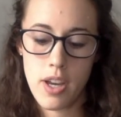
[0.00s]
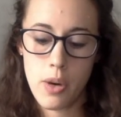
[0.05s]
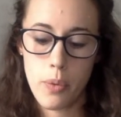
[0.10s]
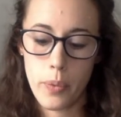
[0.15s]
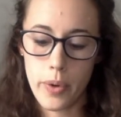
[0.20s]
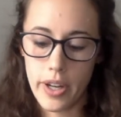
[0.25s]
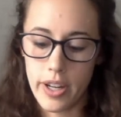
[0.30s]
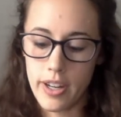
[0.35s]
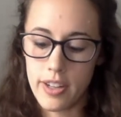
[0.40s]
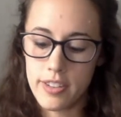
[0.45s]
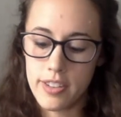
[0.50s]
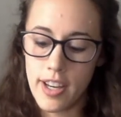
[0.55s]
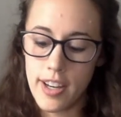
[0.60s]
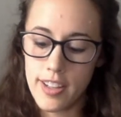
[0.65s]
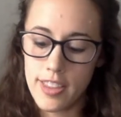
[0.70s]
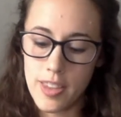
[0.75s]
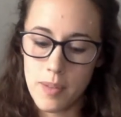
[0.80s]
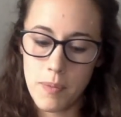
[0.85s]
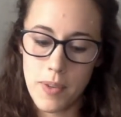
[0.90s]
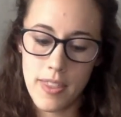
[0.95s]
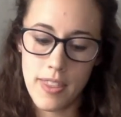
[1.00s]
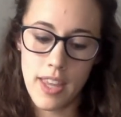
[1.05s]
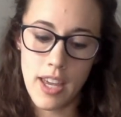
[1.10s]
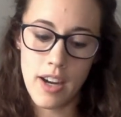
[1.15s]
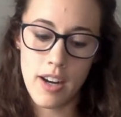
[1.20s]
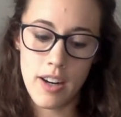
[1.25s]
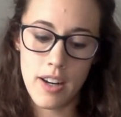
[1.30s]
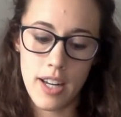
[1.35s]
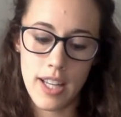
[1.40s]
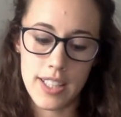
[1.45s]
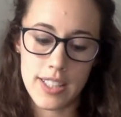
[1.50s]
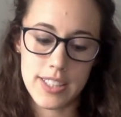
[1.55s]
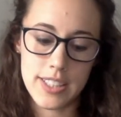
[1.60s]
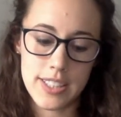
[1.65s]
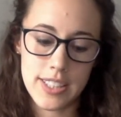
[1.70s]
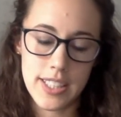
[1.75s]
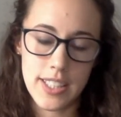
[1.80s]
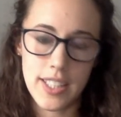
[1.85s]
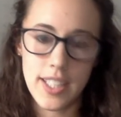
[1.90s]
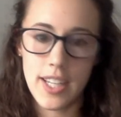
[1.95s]
We're going to tuck them in there and
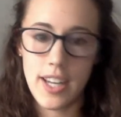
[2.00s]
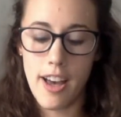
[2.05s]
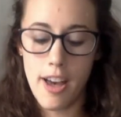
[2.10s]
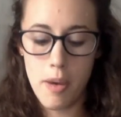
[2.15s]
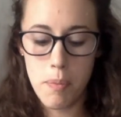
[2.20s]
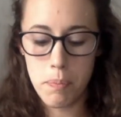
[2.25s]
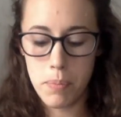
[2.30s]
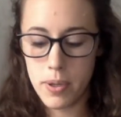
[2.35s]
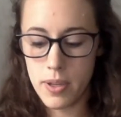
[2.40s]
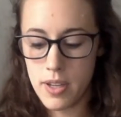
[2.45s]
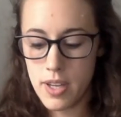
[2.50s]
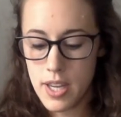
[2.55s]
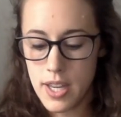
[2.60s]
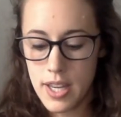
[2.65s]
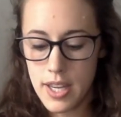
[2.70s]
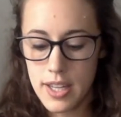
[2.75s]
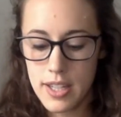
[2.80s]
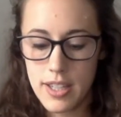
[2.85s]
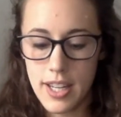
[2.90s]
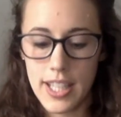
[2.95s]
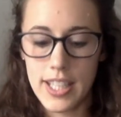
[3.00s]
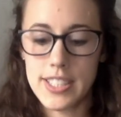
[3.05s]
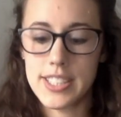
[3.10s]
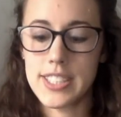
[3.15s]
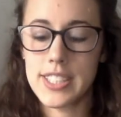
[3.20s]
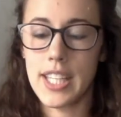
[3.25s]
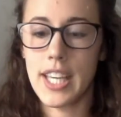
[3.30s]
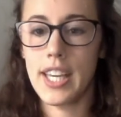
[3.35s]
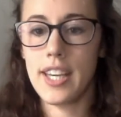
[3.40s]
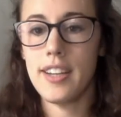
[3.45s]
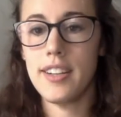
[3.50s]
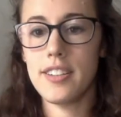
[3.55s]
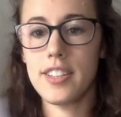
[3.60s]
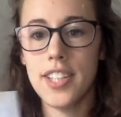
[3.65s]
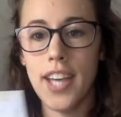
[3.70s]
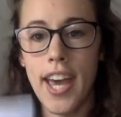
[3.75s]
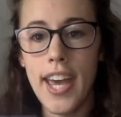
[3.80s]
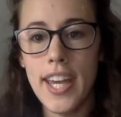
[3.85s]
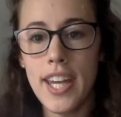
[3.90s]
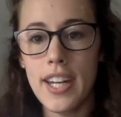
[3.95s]
seal it up nice and
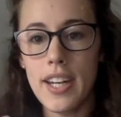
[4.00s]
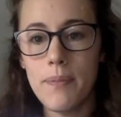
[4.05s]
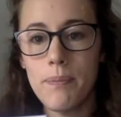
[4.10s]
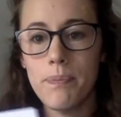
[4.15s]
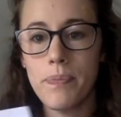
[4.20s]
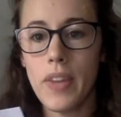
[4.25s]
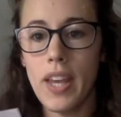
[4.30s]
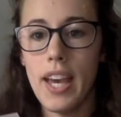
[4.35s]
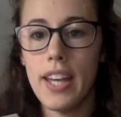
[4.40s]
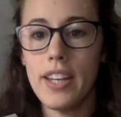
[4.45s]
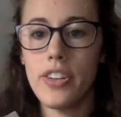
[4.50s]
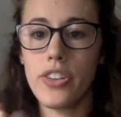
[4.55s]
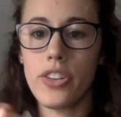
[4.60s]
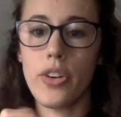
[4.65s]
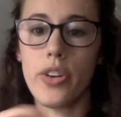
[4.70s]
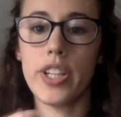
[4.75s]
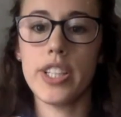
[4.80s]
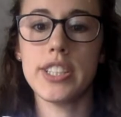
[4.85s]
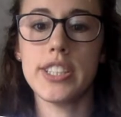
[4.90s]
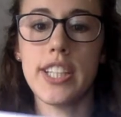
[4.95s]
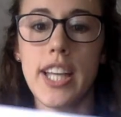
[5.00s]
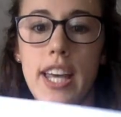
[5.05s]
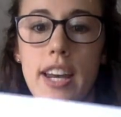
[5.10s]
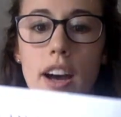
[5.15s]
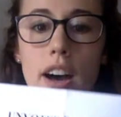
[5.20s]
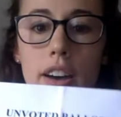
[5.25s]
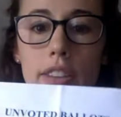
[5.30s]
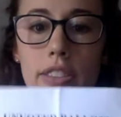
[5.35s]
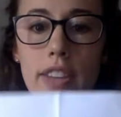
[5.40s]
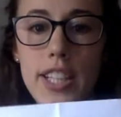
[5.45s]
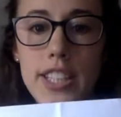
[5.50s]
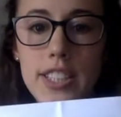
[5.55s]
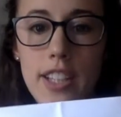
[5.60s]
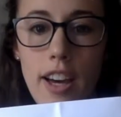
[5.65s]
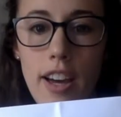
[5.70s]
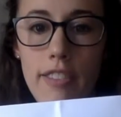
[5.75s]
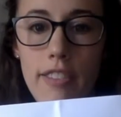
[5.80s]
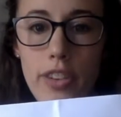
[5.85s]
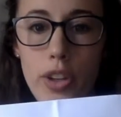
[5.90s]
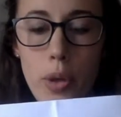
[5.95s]
tight. And you'll notice that on this
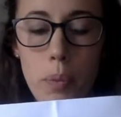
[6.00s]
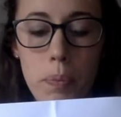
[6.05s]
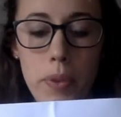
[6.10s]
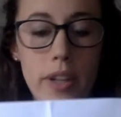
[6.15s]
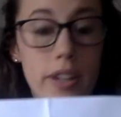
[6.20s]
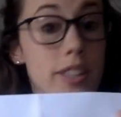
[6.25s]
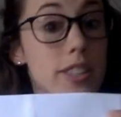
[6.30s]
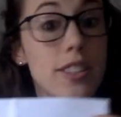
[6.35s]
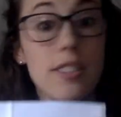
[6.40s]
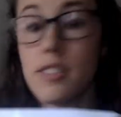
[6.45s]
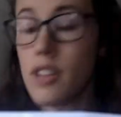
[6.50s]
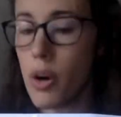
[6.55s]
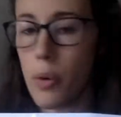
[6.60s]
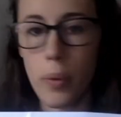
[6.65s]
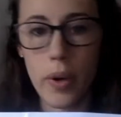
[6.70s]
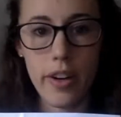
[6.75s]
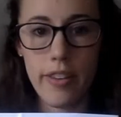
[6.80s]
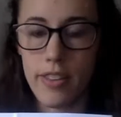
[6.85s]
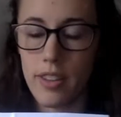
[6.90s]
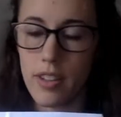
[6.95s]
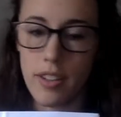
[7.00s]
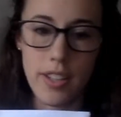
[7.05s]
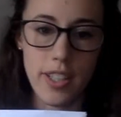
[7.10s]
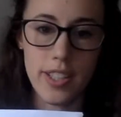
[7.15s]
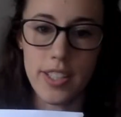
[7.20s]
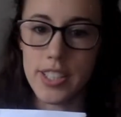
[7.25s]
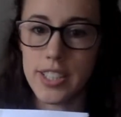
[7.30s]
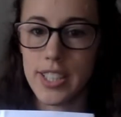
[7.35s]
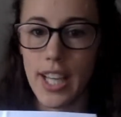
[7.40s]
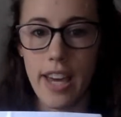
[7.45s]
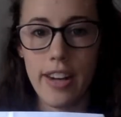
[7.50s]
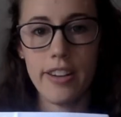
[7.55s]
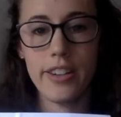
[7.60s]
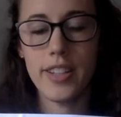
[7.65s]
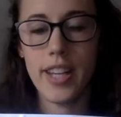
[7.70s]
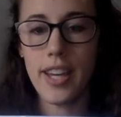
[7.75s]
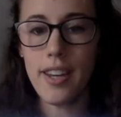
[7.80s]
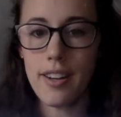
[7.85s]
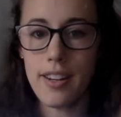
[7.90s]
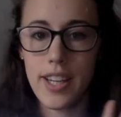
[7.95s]
envelope, there is nowhere that you need to sign or
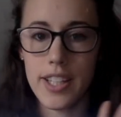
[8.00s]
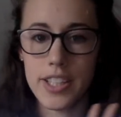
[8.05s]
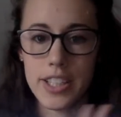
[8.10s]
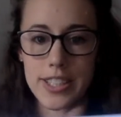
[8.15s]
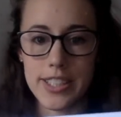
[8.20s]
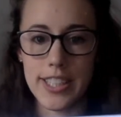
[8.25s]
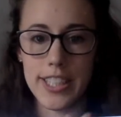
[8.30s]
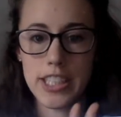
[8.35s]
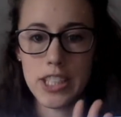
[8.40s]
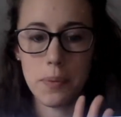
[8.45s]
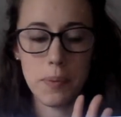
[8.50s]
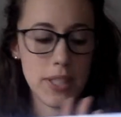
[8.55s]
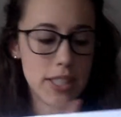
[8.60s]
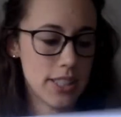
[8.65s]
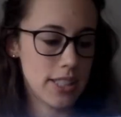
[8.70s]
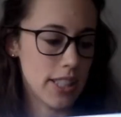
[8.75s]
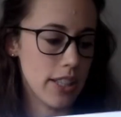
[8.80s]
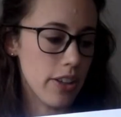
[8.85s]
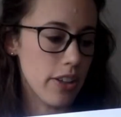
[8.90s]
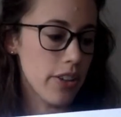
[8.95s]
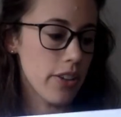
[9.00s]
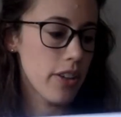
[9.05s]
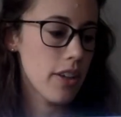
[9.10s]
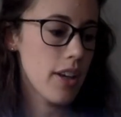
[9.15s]
date. It just needs to be sealed.